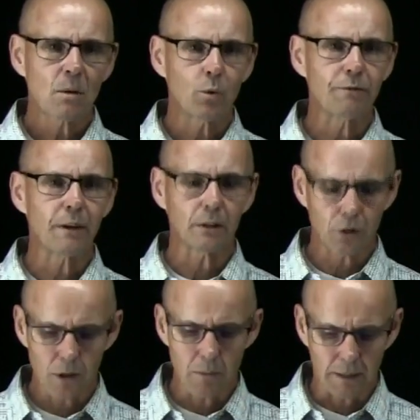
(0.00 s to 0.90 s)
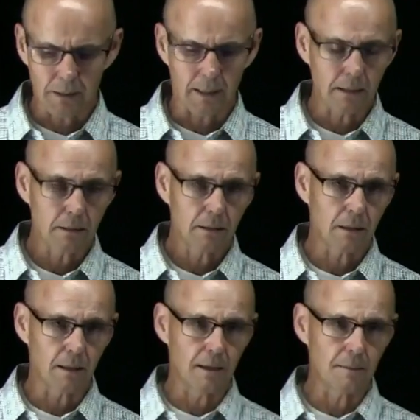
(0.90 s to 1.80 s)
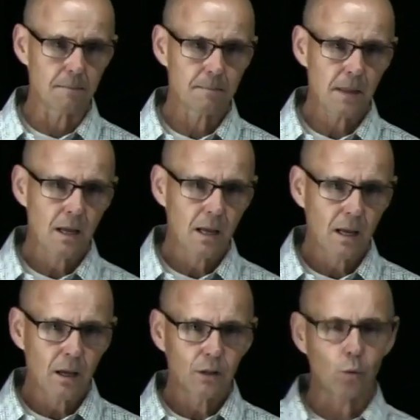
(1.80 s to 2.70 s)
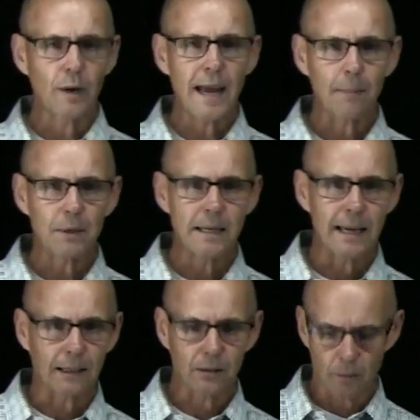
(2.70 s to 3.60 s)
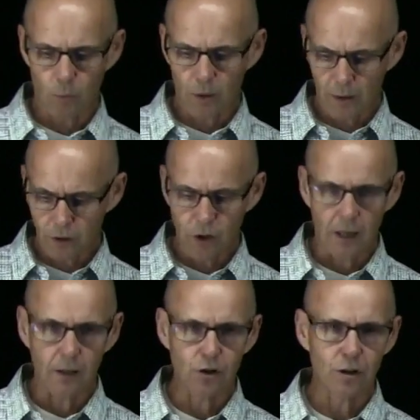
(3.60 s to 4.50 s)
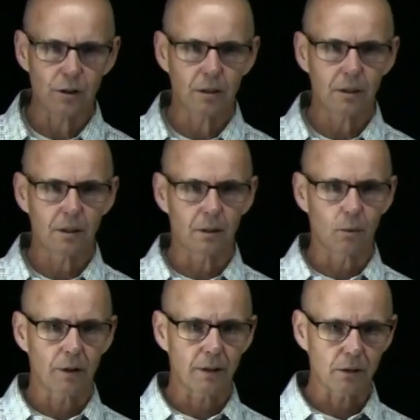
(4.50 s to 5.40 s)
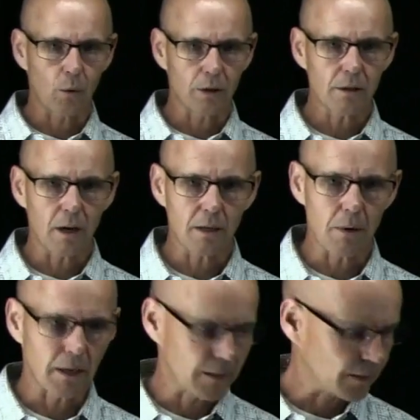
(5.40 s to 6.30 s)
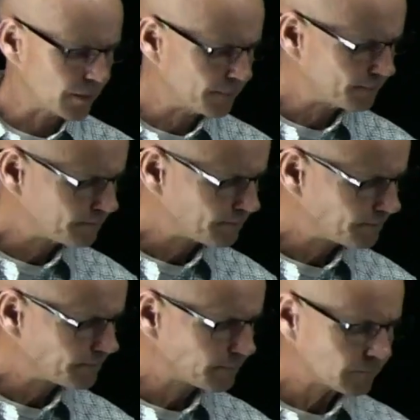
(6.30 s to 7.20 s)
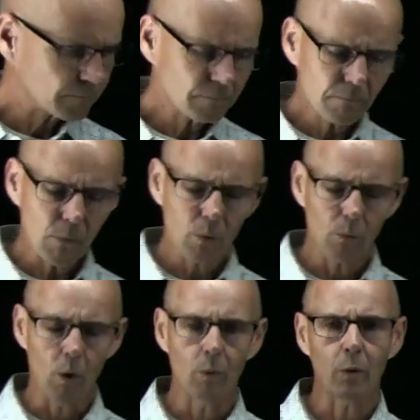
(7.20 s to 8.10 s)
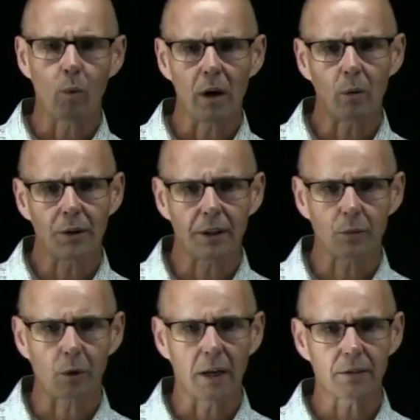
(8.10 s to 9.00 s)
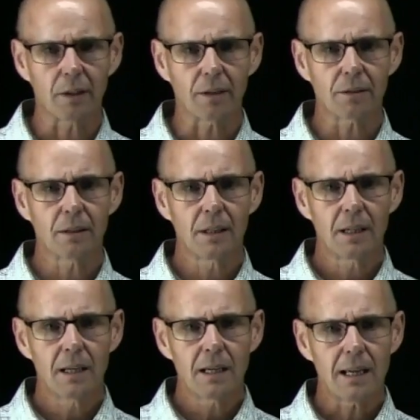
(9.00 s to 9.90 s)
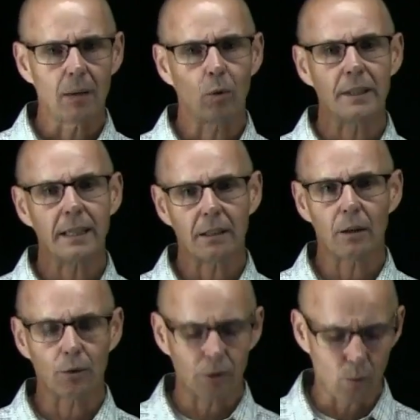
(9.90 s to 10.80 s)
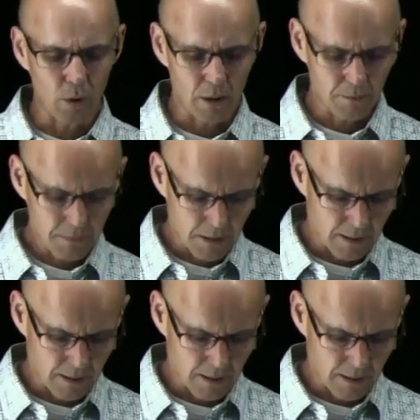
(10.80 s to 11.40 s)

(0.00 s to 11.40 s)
we felt good about that. So what happened next? I mean, one of the challenges, one of the things I want to talk about is what went well with this process and what didn't go so well.